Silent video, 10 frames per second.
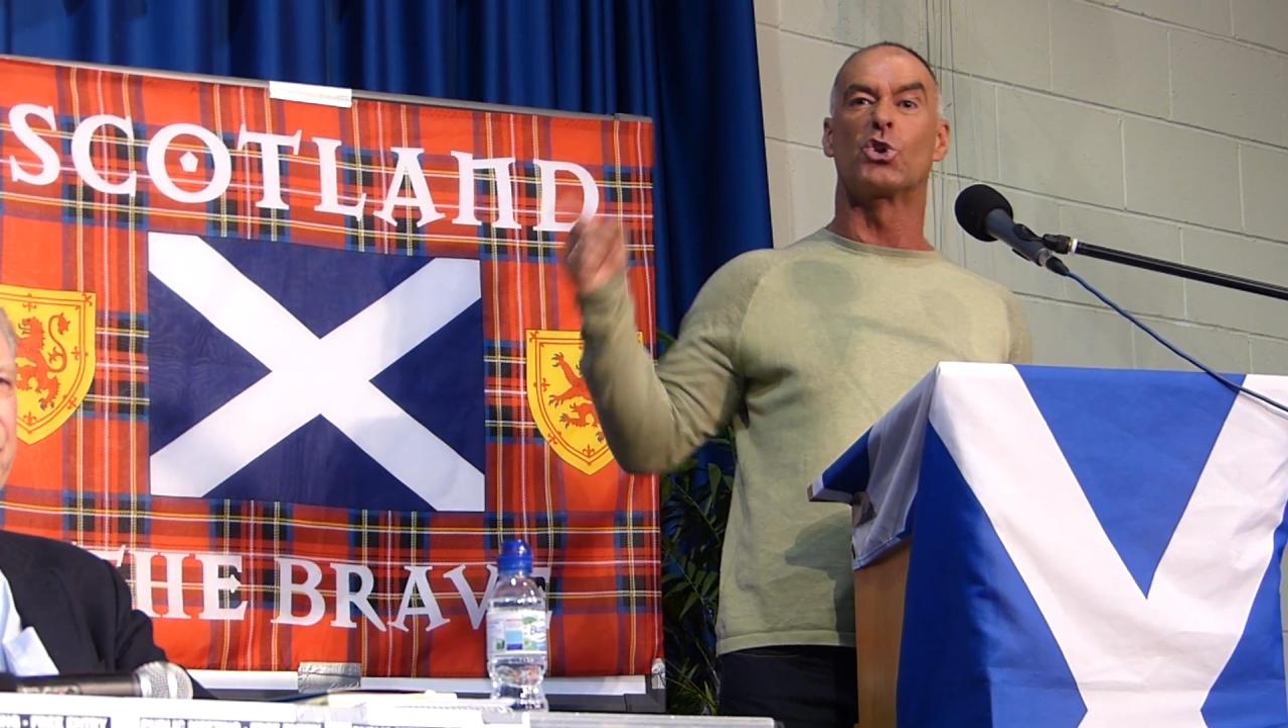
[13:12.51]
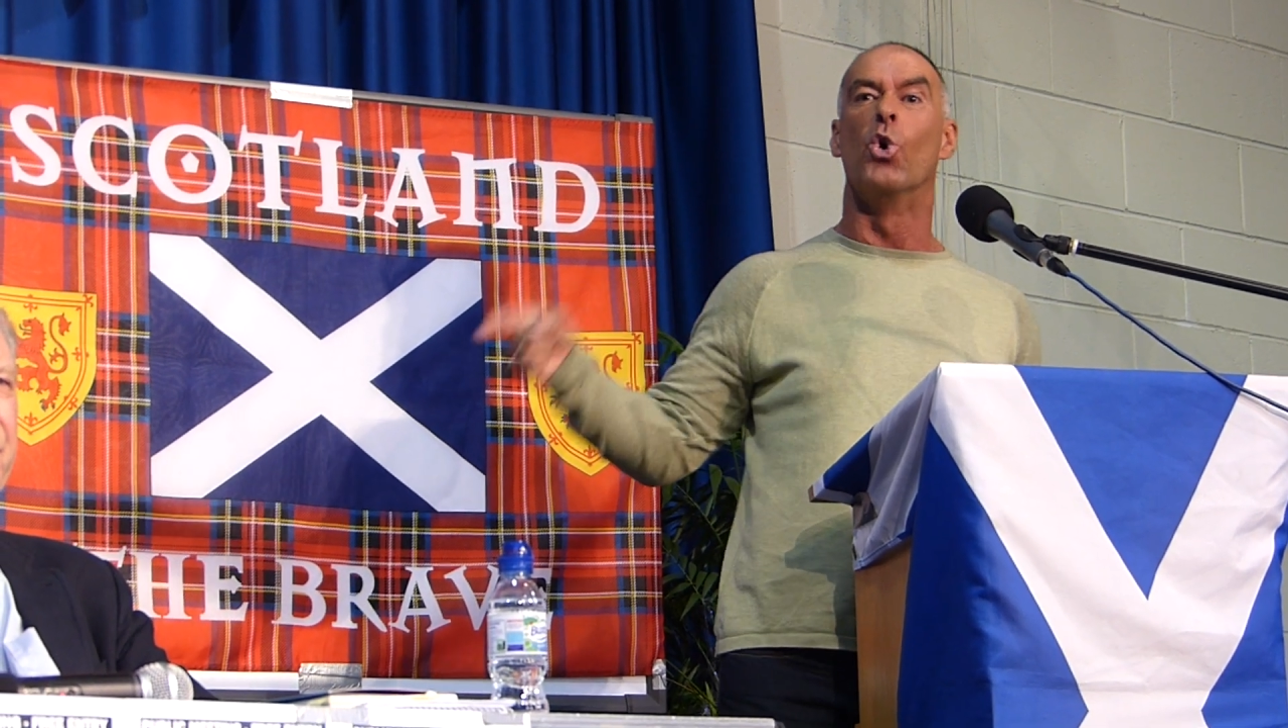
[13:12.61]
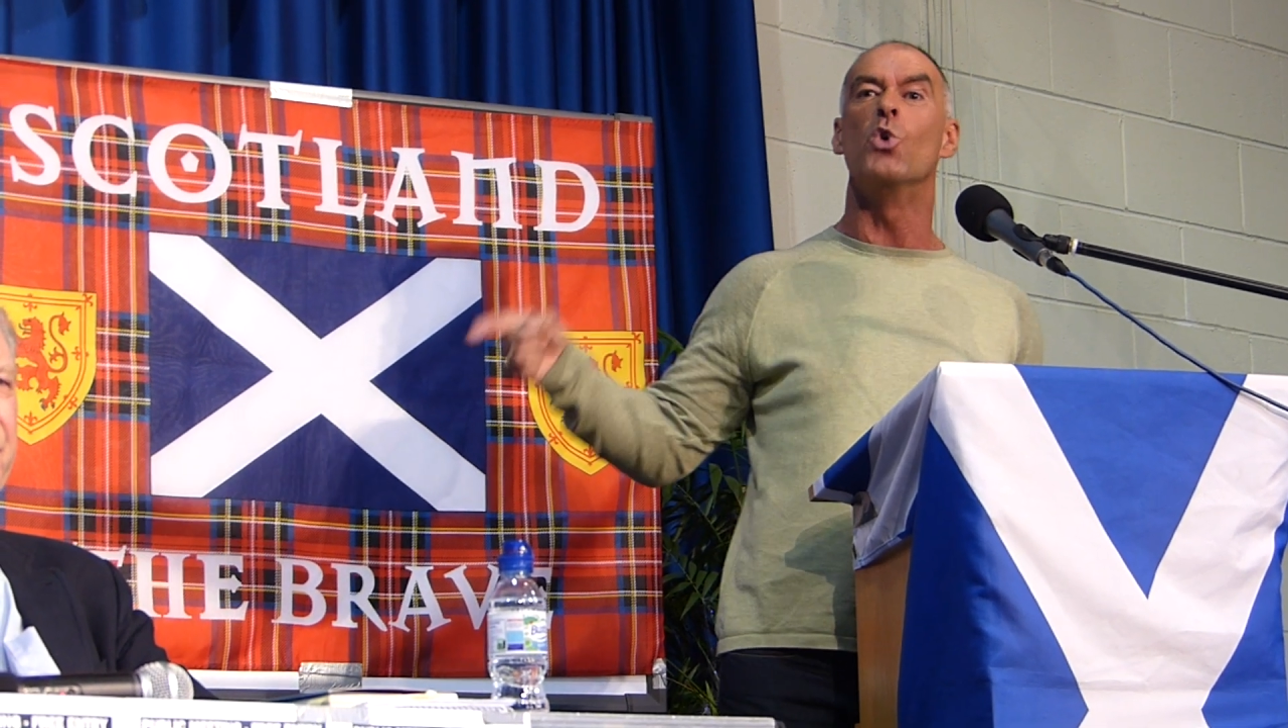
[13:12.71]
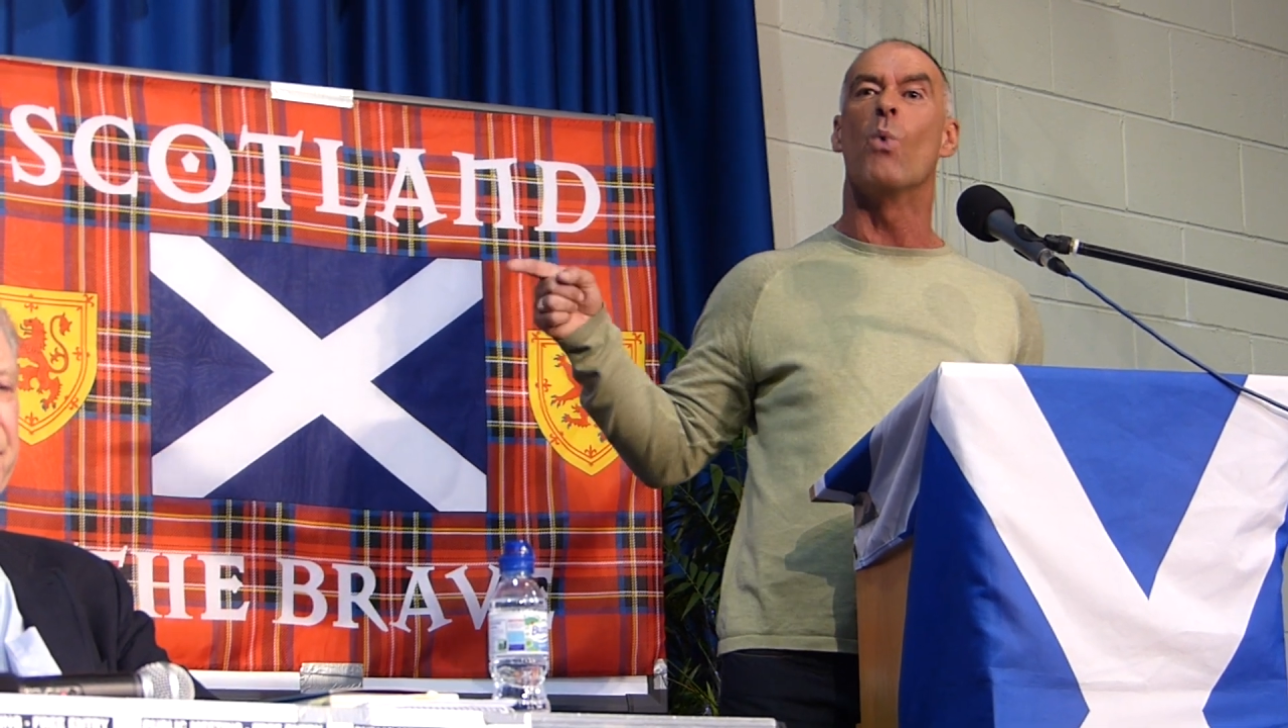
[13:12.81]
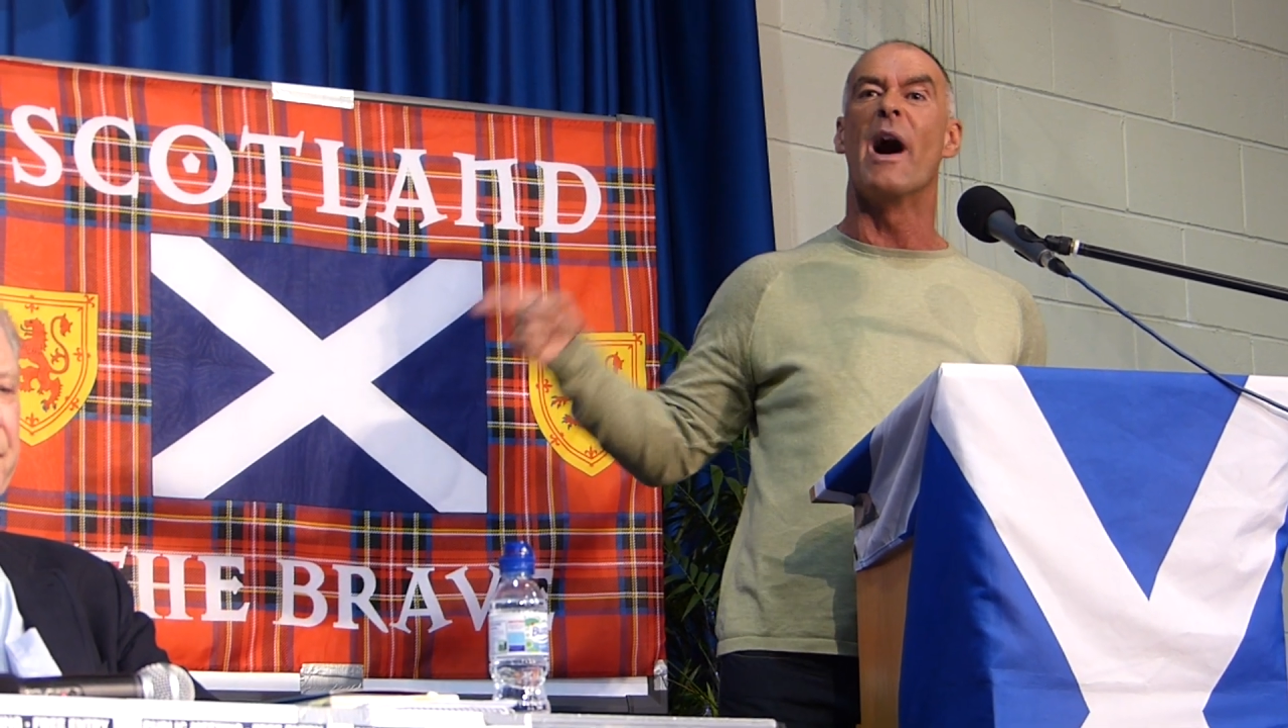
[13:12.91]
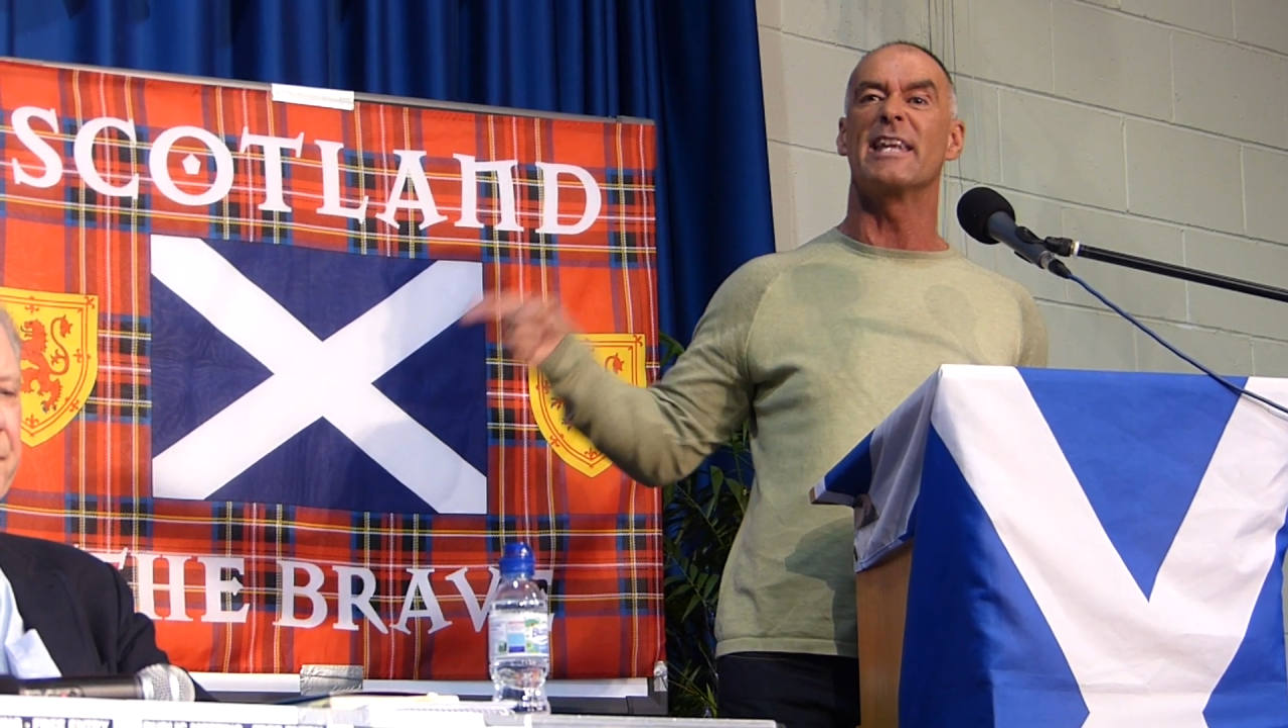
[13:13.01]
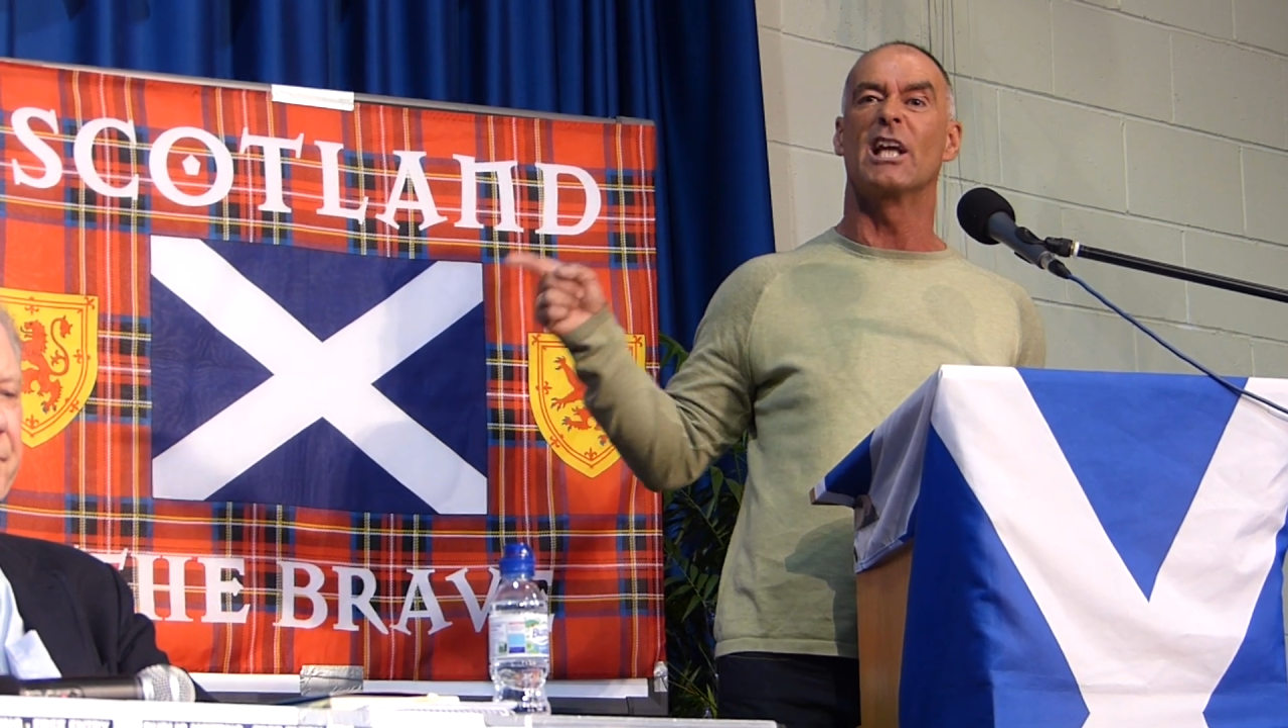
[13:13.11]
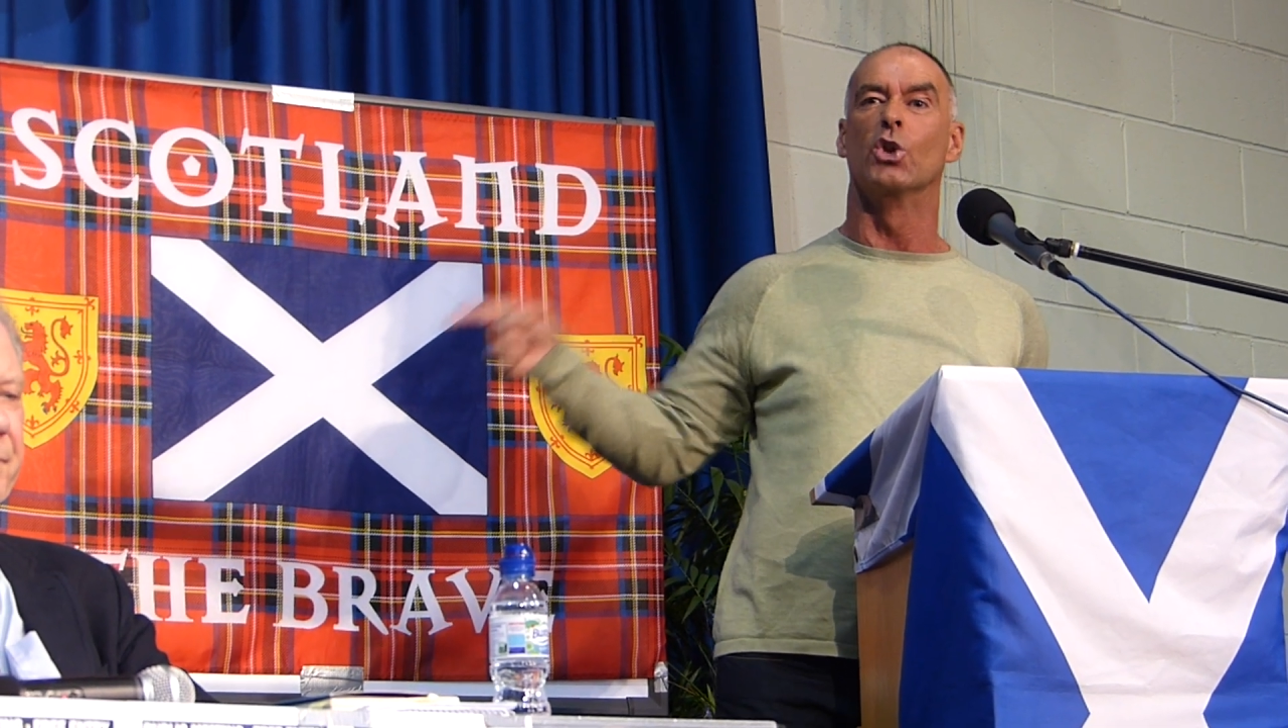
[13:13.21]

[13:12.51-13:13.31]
don't want to